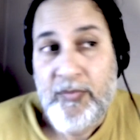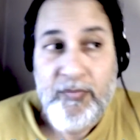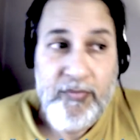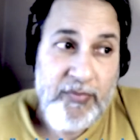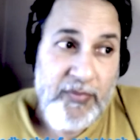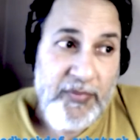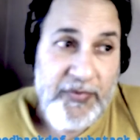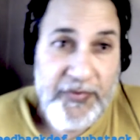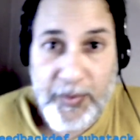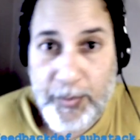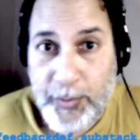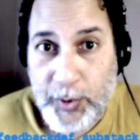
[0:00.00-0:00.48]

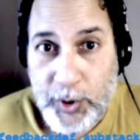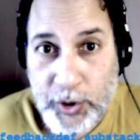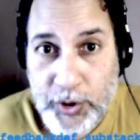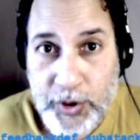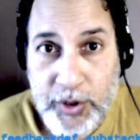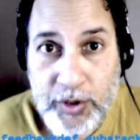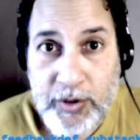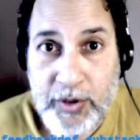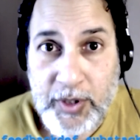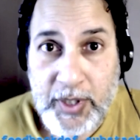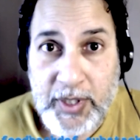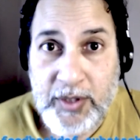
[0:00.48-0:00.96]

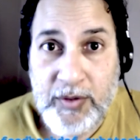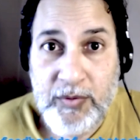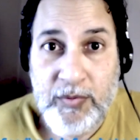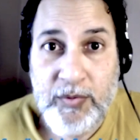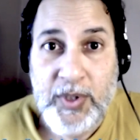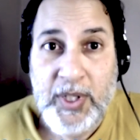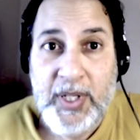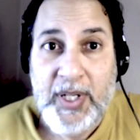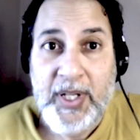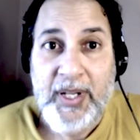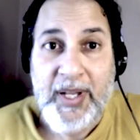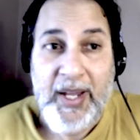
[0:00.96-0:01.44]
familiar, and
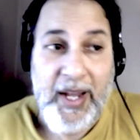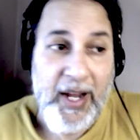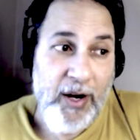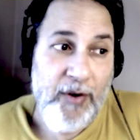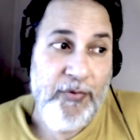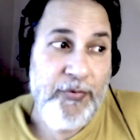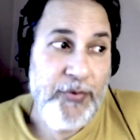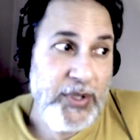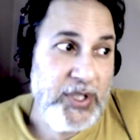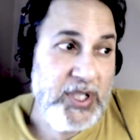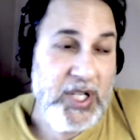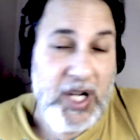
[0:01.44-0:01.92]

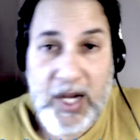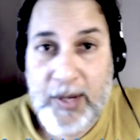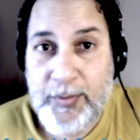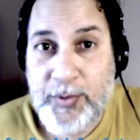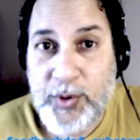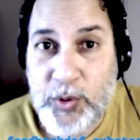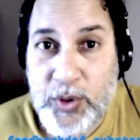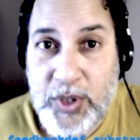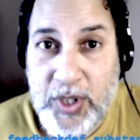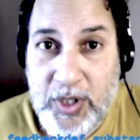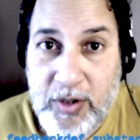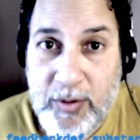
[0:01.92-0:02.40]
every time
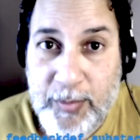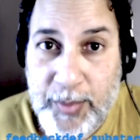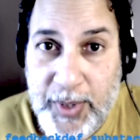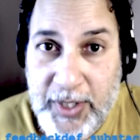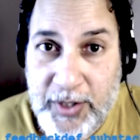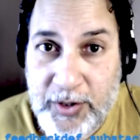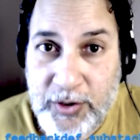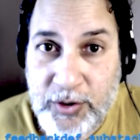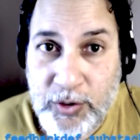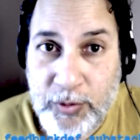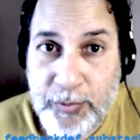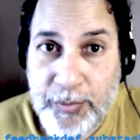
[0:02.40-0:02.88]
you hear about
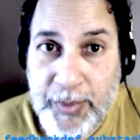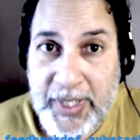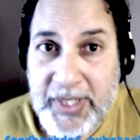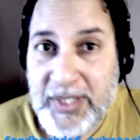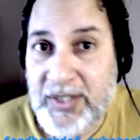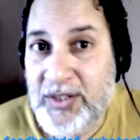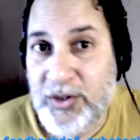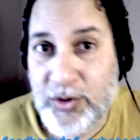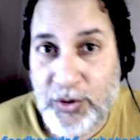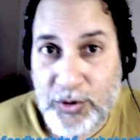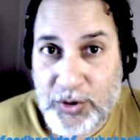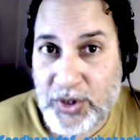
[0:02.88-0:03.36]
a new
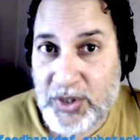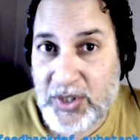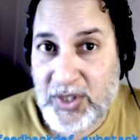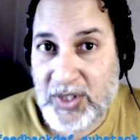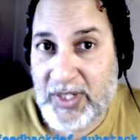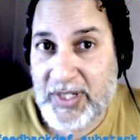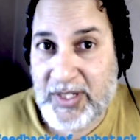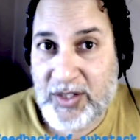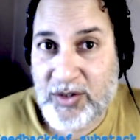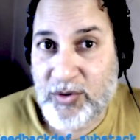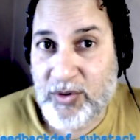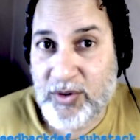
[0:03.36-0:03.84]
mix, you're just
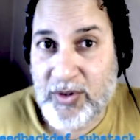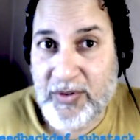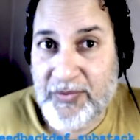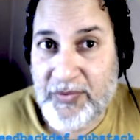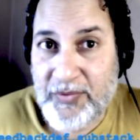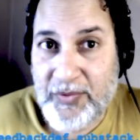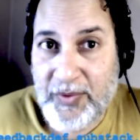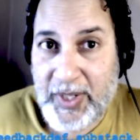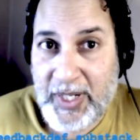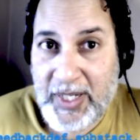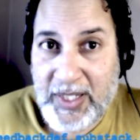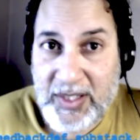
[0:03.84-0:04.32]
like sort
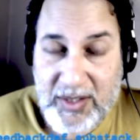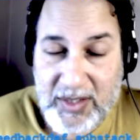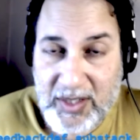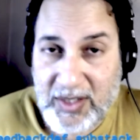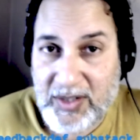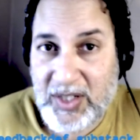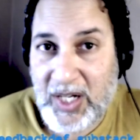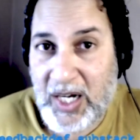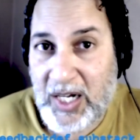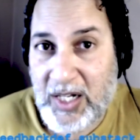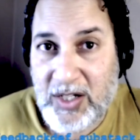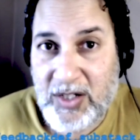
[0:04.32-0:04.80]
of
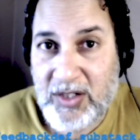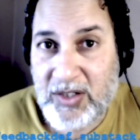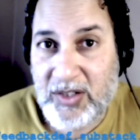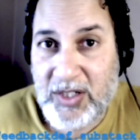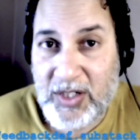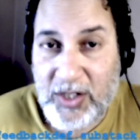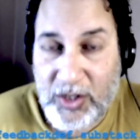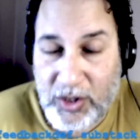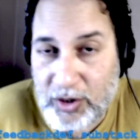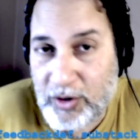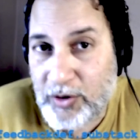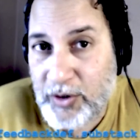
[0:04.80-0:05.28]
instantaneously
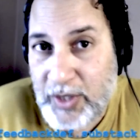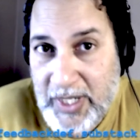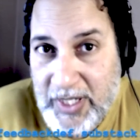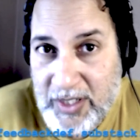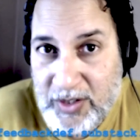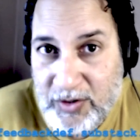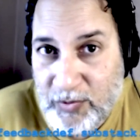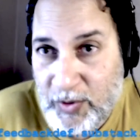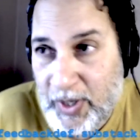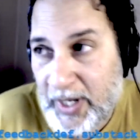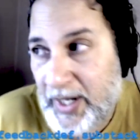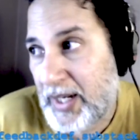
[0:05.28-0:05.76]

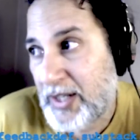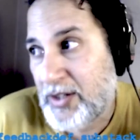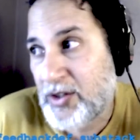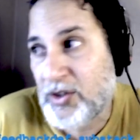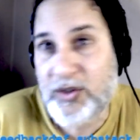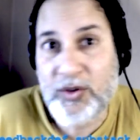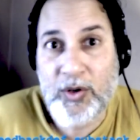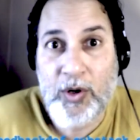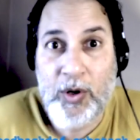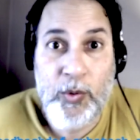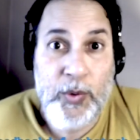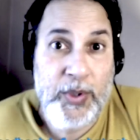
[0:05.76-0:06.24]
curious, right? I
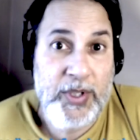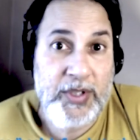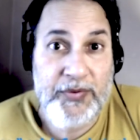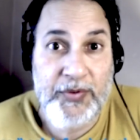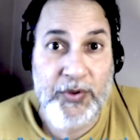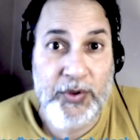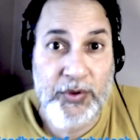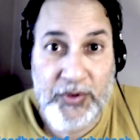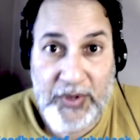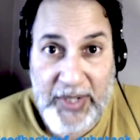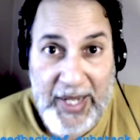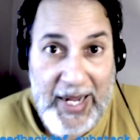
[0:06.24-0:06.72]
just always
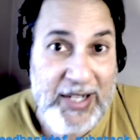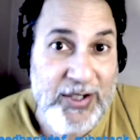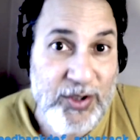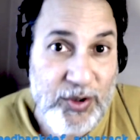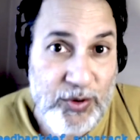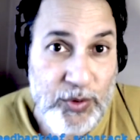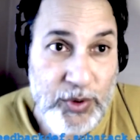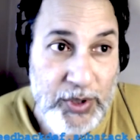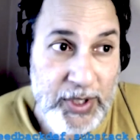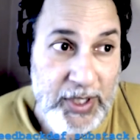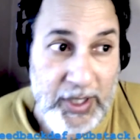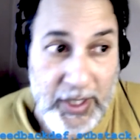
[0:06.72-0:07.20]
feel
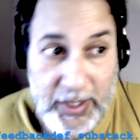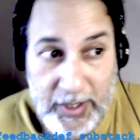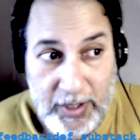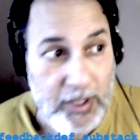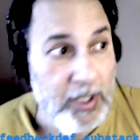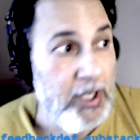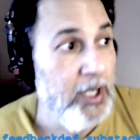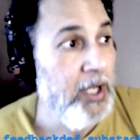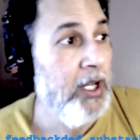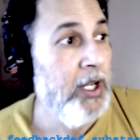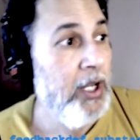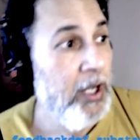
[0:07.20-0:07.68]
naturally like,
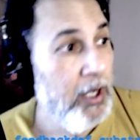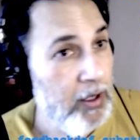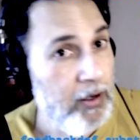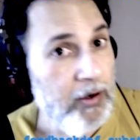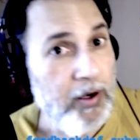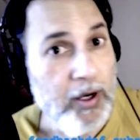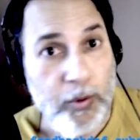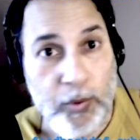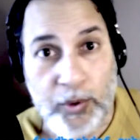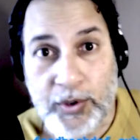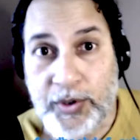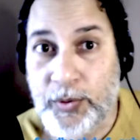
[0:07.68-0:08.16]
oh,
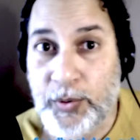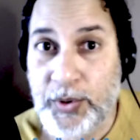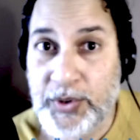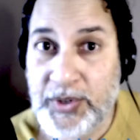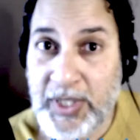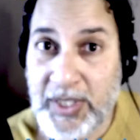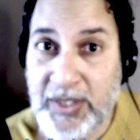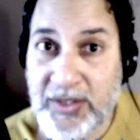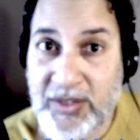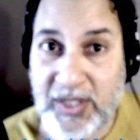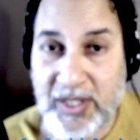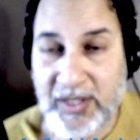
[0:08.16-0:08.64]
I wonder what
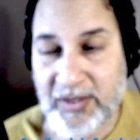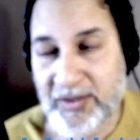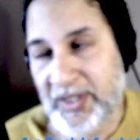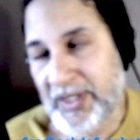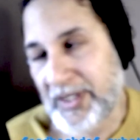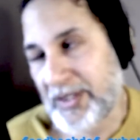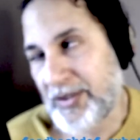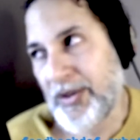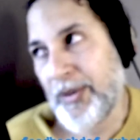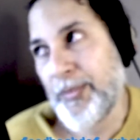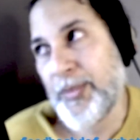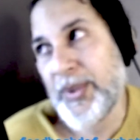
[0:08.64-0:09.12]
that sounds
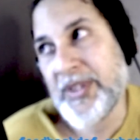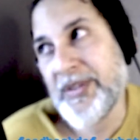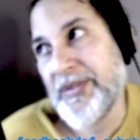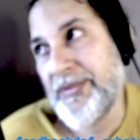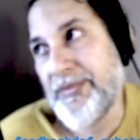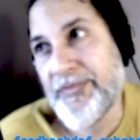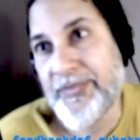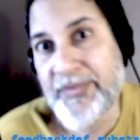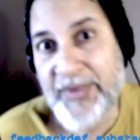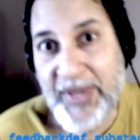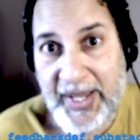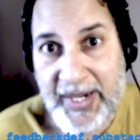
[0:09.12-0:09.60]
like. So, I
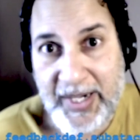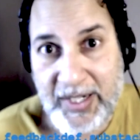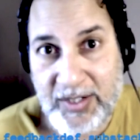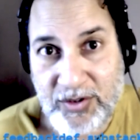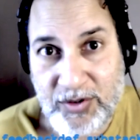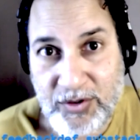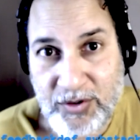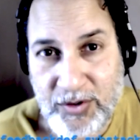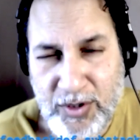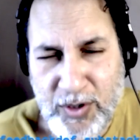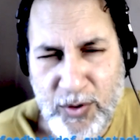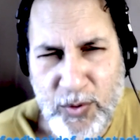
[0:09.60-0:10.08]
mean, that
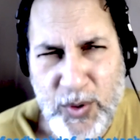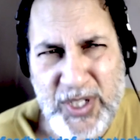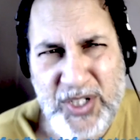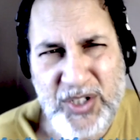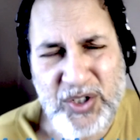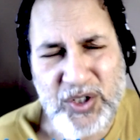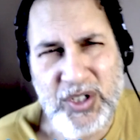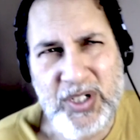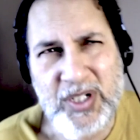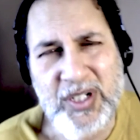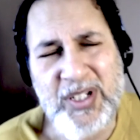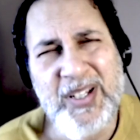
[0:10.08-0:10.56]
answers the
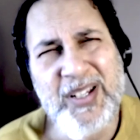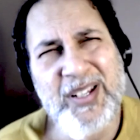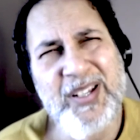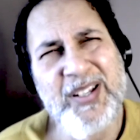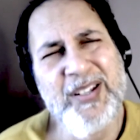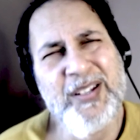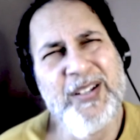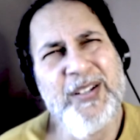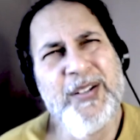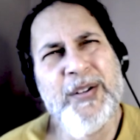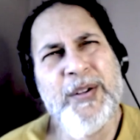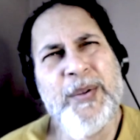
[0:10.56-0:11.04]
question.
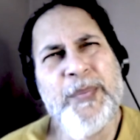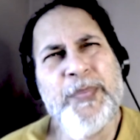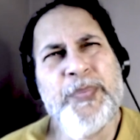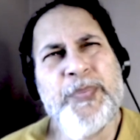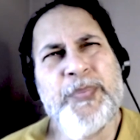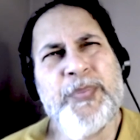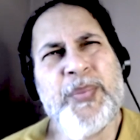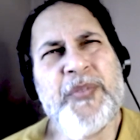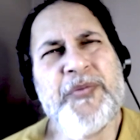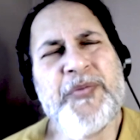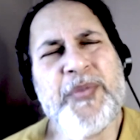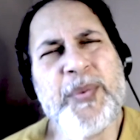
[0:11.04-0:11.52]

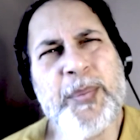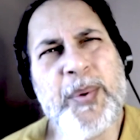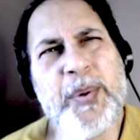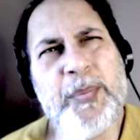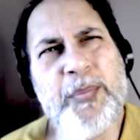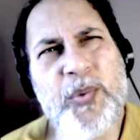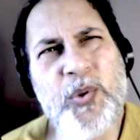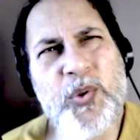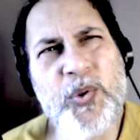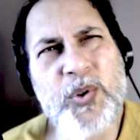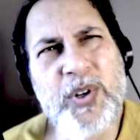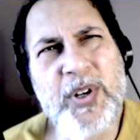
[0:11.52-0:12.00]
But from a
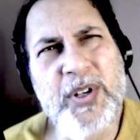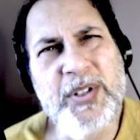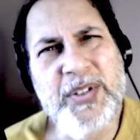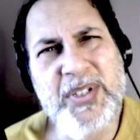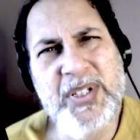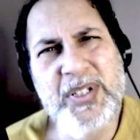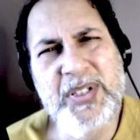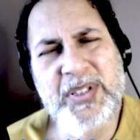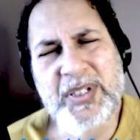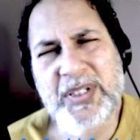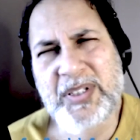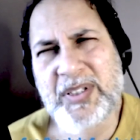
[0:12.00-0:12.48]
more
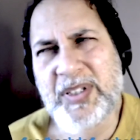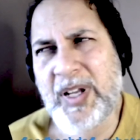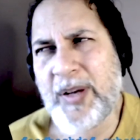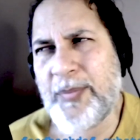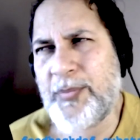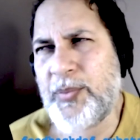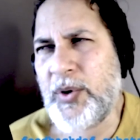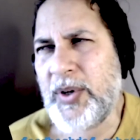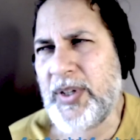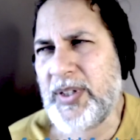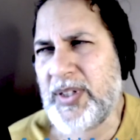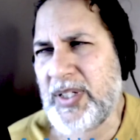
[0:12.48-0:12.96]
artistic
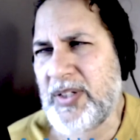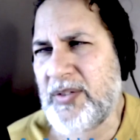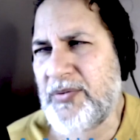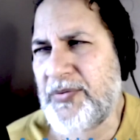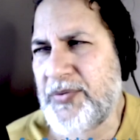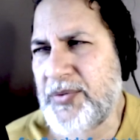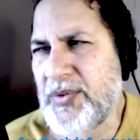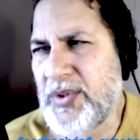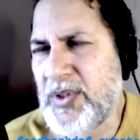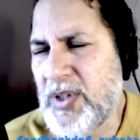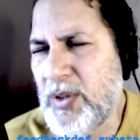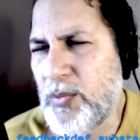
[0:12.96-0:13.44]
standpoint, like
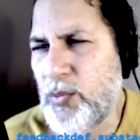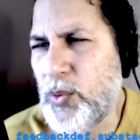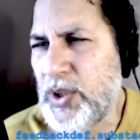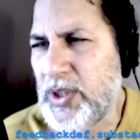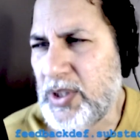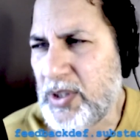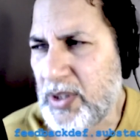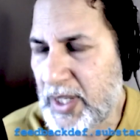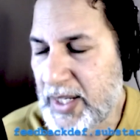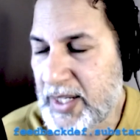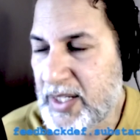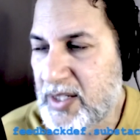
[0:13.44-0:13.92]

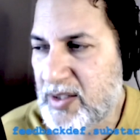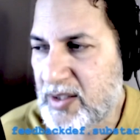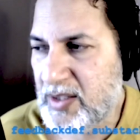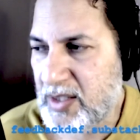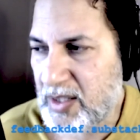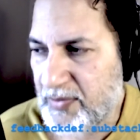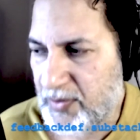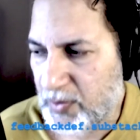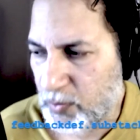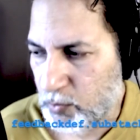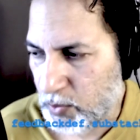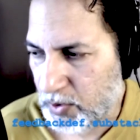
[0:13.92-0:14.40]
someone like
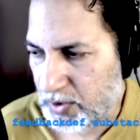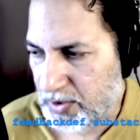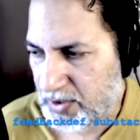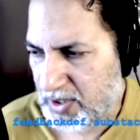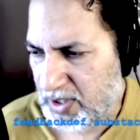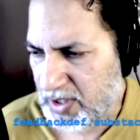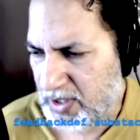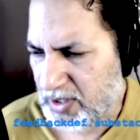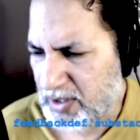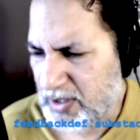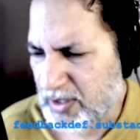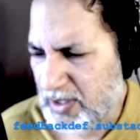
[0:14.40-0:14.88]
Steven
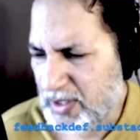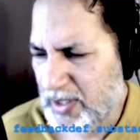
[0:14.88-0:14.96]
Wilson,